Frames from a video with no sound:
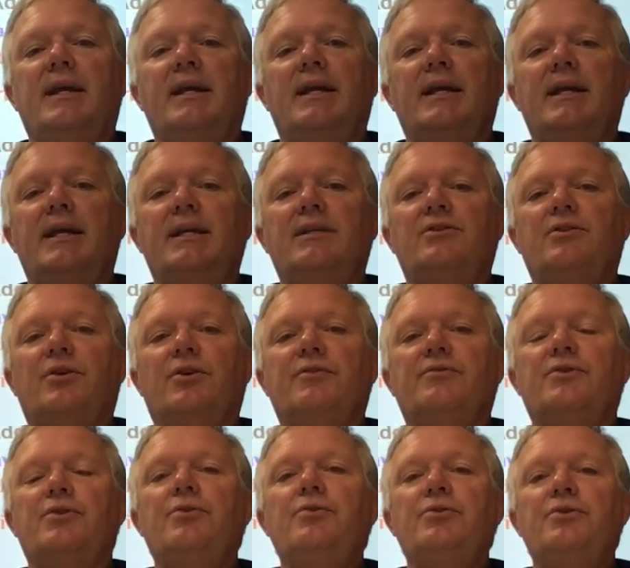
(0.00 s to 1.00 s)
He
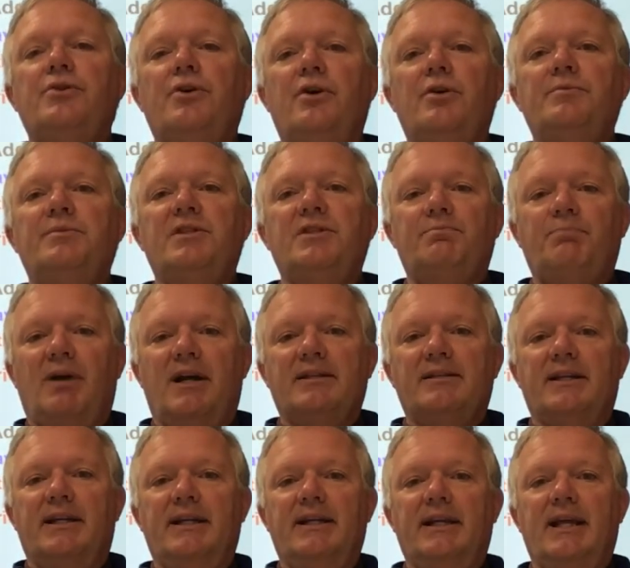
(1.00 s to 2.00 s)
served 2 terms as
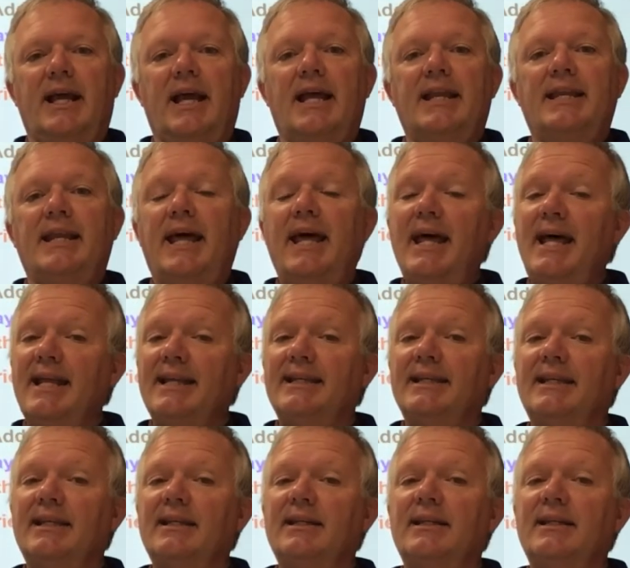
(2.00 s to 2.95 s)
president, and then